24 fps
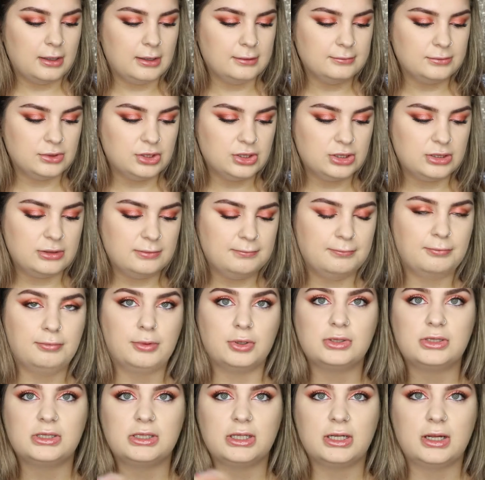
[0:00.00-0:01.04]
I'm just
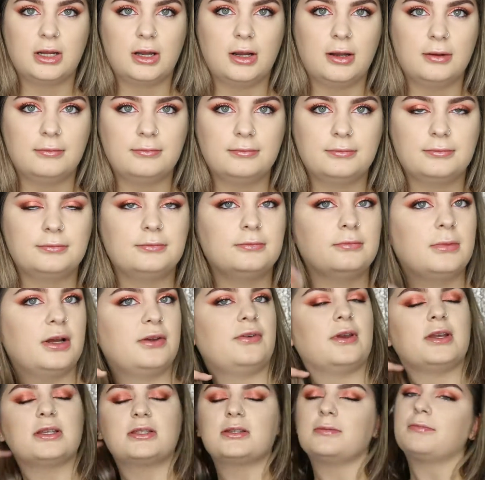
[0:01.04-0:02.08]
bronzing up my
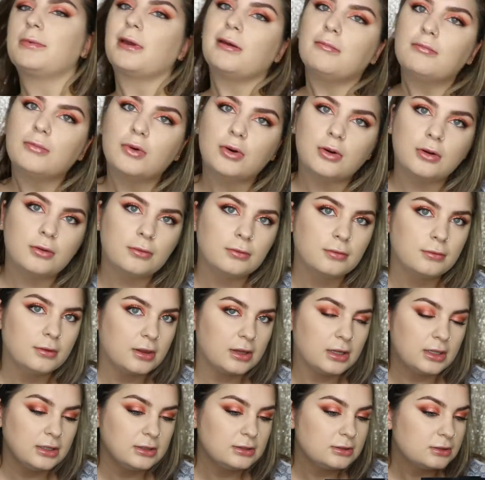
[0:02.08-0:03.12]
face a bit more with
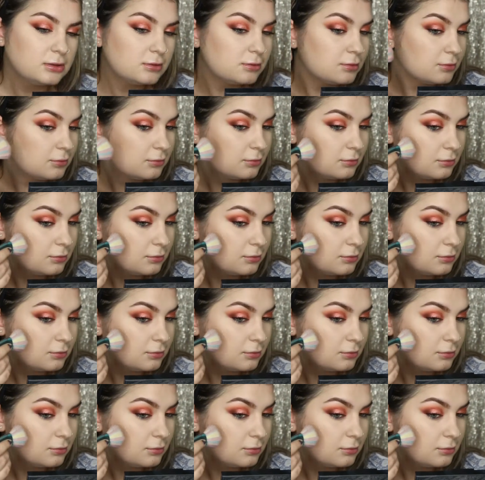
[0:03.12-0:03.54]
this.